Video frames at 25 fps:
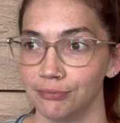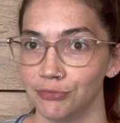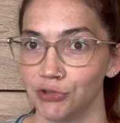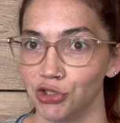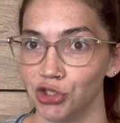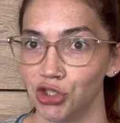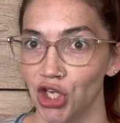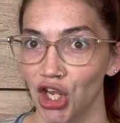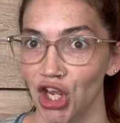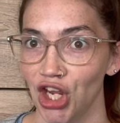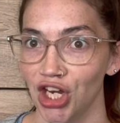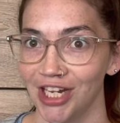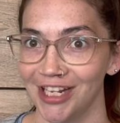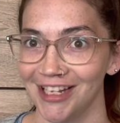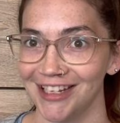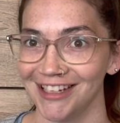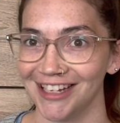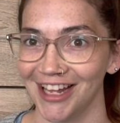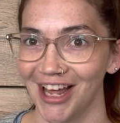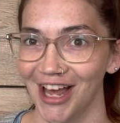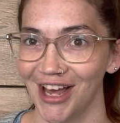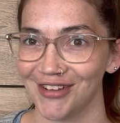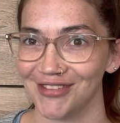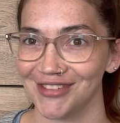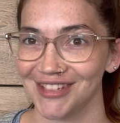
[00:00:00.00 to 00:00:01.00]
journey
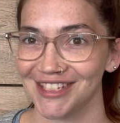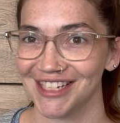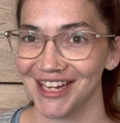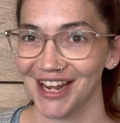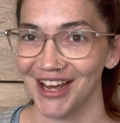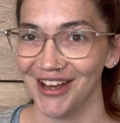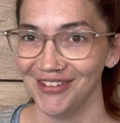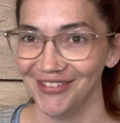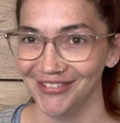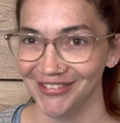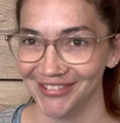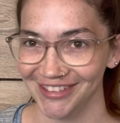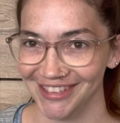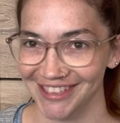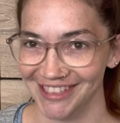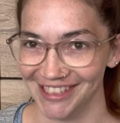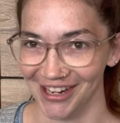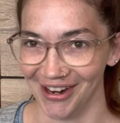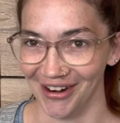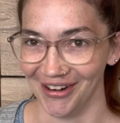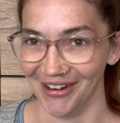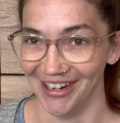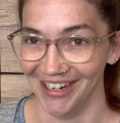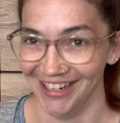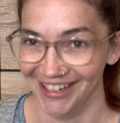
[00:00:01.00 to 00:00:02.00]
life stuff.
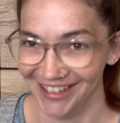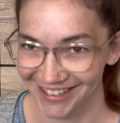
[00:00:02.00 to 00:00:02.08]
Sorry.